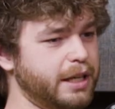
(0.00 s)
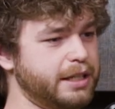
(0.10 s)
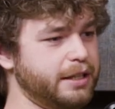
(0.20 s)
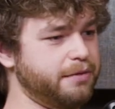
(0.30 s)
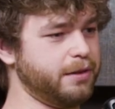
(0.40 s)

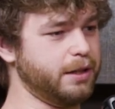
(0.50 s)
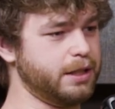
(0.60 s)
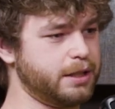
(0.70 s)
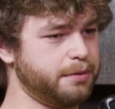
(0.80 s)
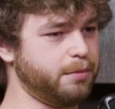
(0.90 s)
That's it for the
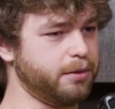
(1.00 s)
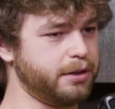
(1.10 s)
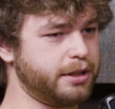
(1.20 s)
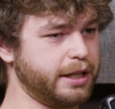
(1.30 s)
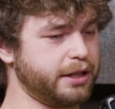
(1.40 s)

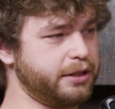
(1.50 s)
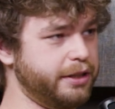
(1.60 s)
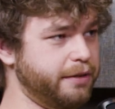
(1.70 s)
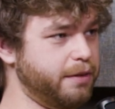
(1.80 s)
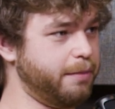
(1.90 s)
sports
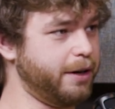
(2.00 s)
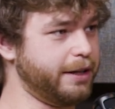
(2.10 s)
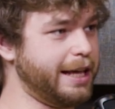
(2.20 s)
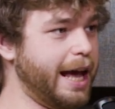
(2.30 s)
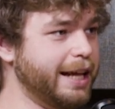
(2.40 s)
section of the
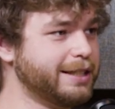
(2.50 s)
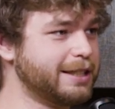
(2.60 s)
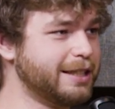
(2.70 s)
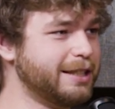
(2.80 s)
podcast.